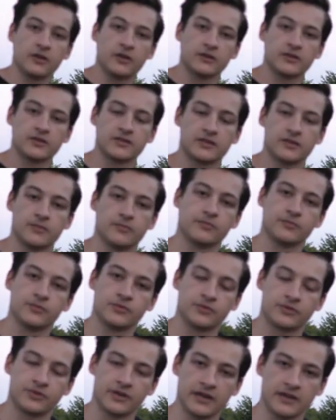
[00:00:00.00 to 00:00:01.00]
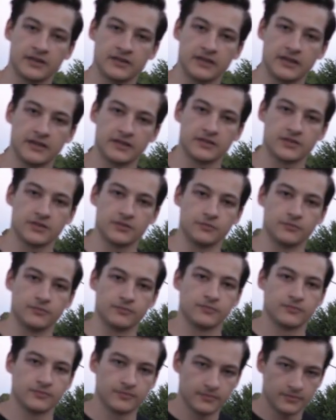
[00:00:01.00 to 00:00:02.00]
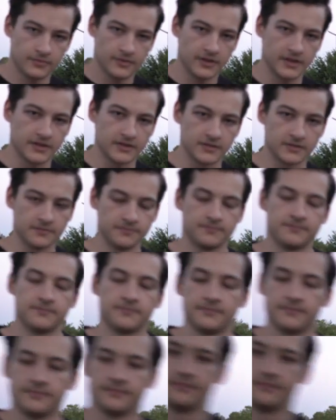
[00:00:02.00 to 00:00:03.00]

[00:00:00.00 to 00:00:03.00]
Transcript: you onto some track days soon. Thanks.